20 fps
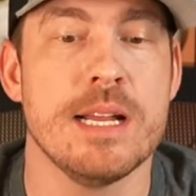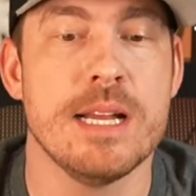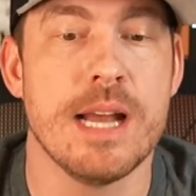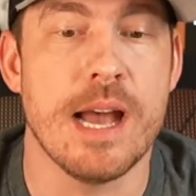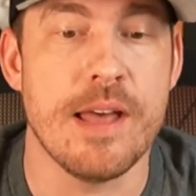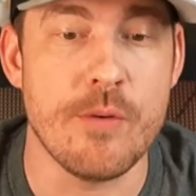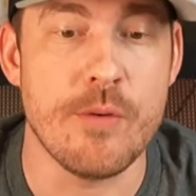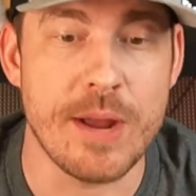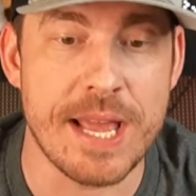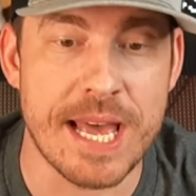
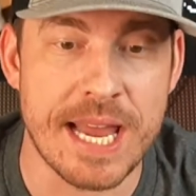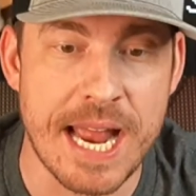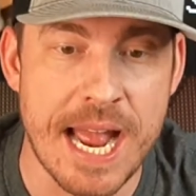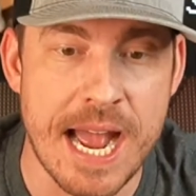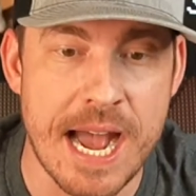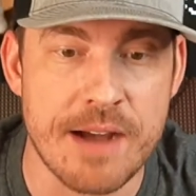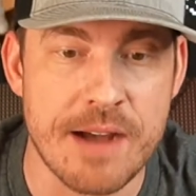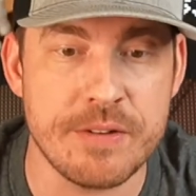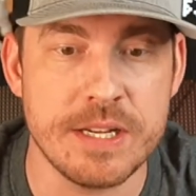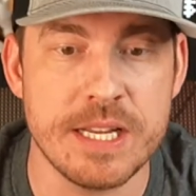And then we had a
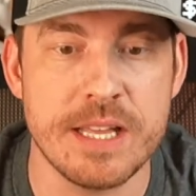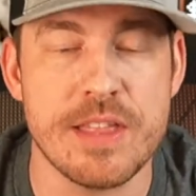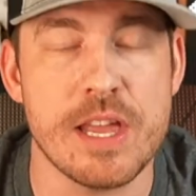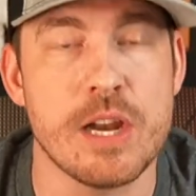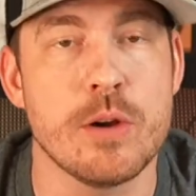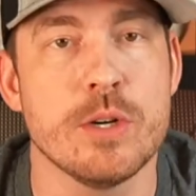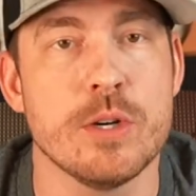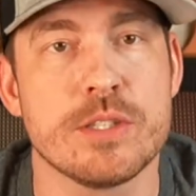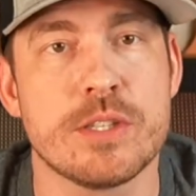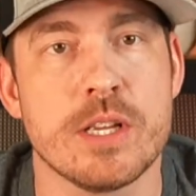halving, and then
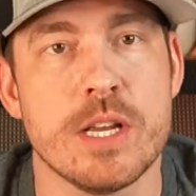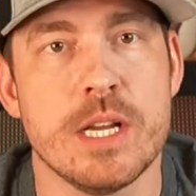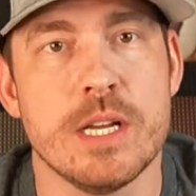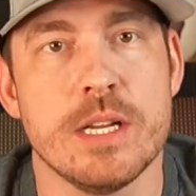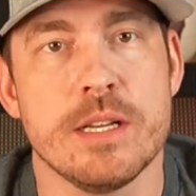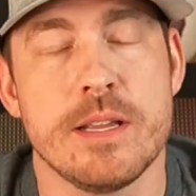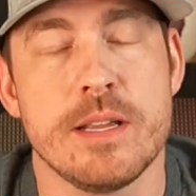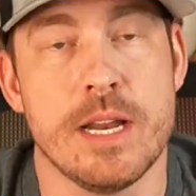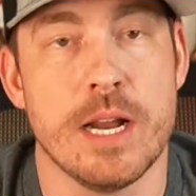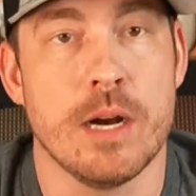it was,
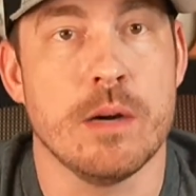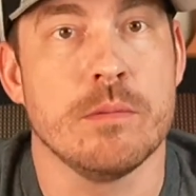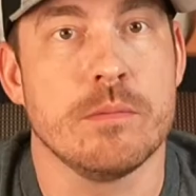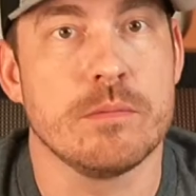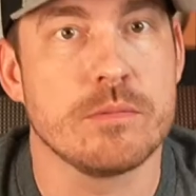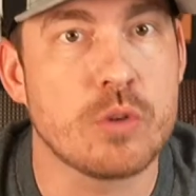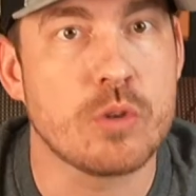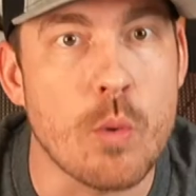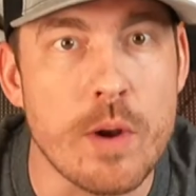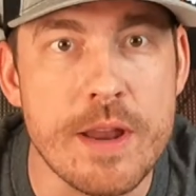
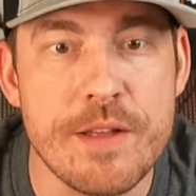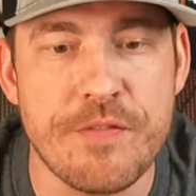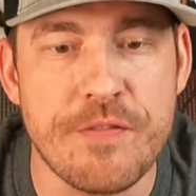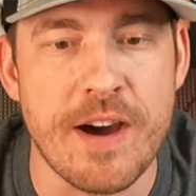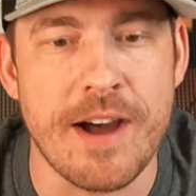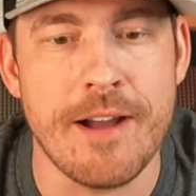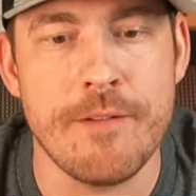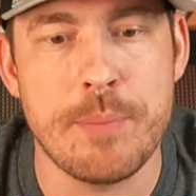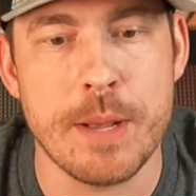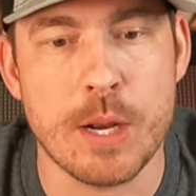
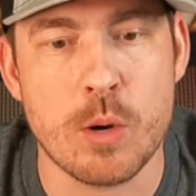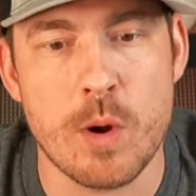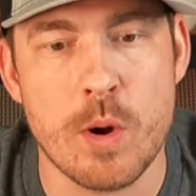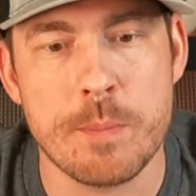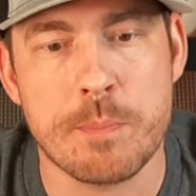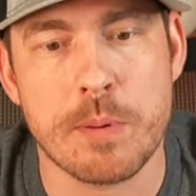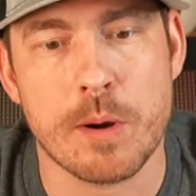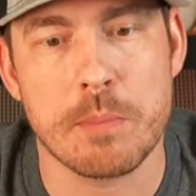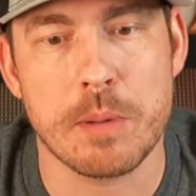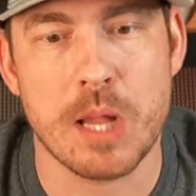25
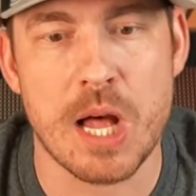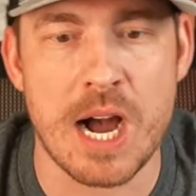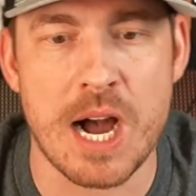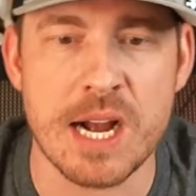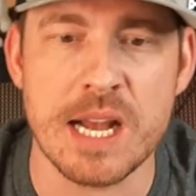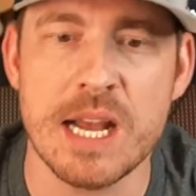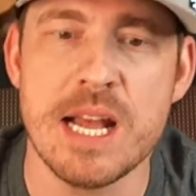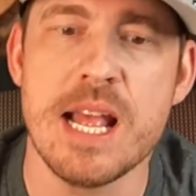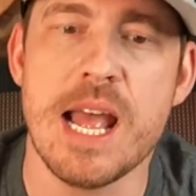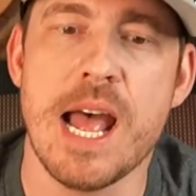Bitcoin per block.